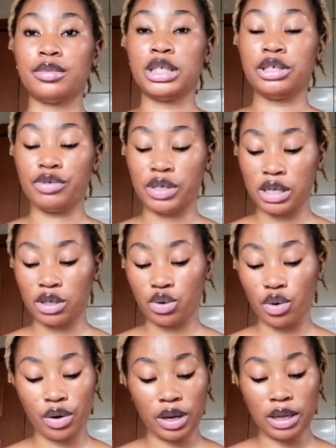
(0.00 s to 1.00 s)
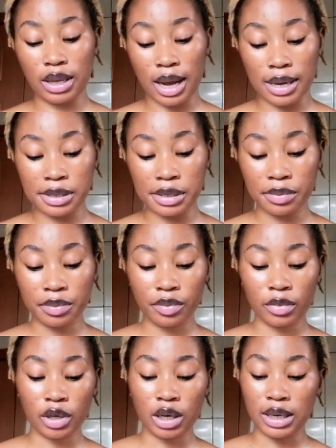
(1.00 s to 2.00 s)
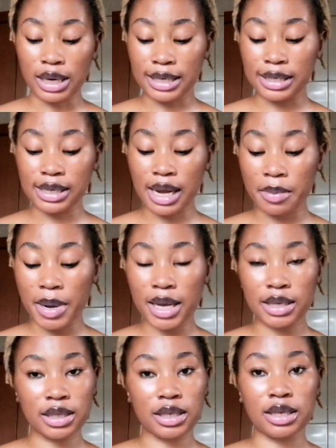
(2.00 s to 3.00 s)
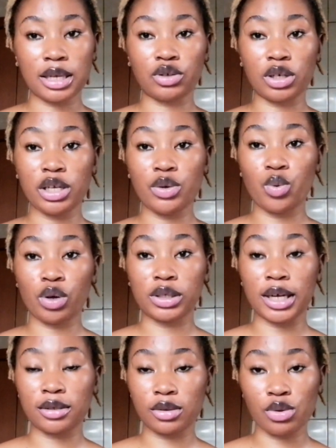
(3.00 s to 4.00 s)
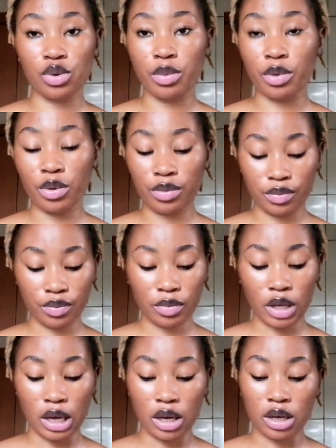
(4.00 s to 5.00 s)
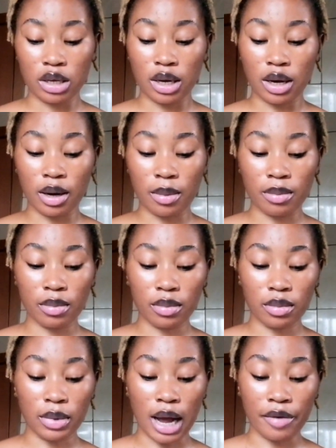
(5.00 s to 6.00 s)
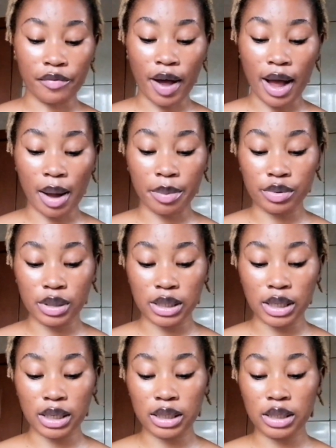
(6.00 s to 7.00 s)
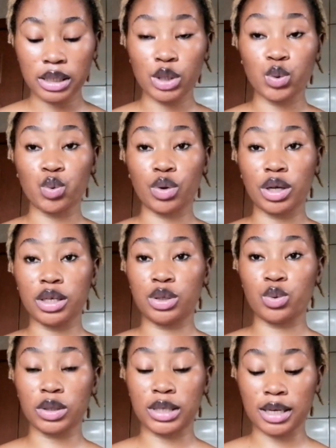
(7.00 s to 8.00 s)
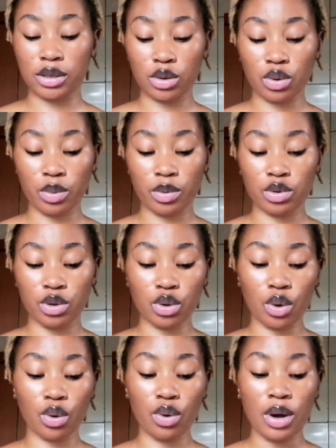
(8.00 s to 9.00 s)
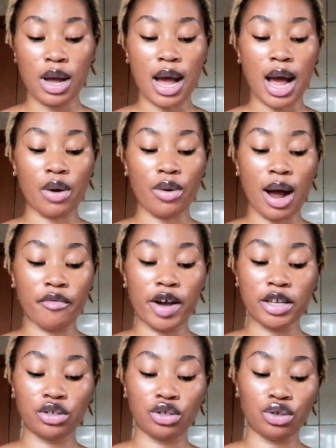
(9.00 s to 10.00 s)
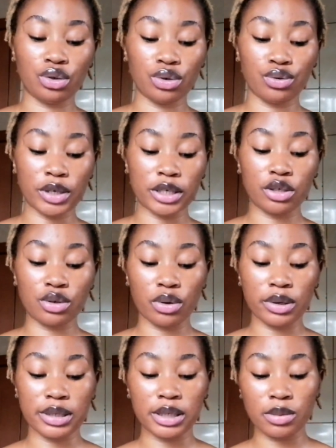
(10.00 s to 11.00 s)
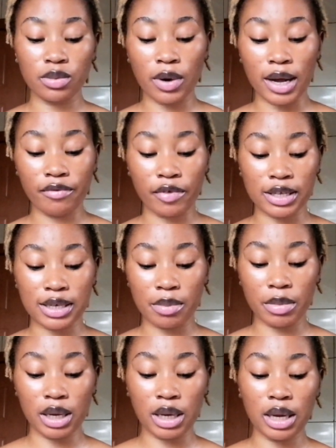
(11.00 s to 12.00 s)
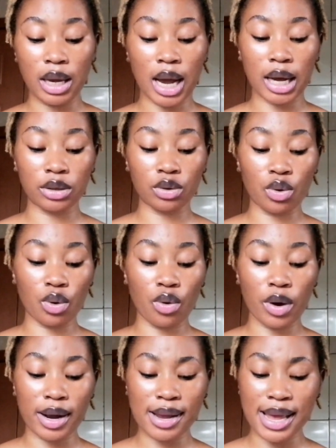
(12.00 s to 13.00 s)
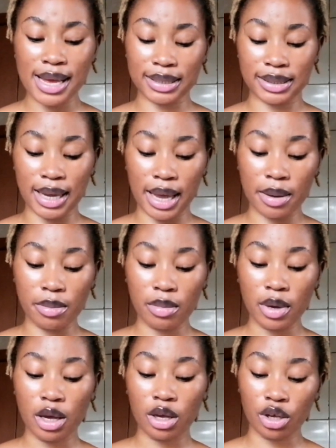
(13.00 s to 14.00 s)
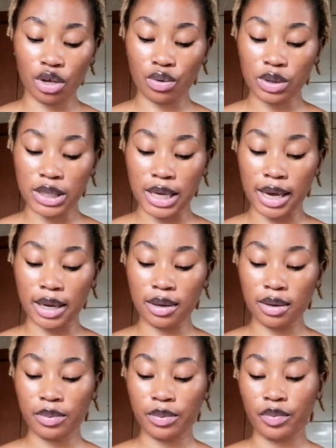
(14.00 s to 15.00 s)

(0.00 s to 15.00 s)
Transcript: ingredient, so you need that. Niacinamide is actually water soluble. Alpha arbutin is water soluble, so I will advise to choose retinol, sim white, vitamin E, and coenzyme Q10